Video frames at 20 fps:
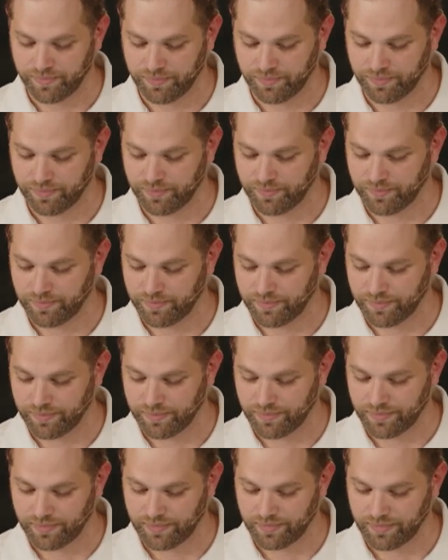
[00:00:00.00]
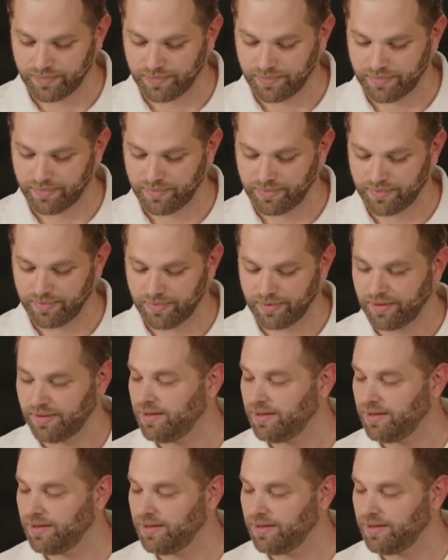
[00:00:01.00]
Nothing is said.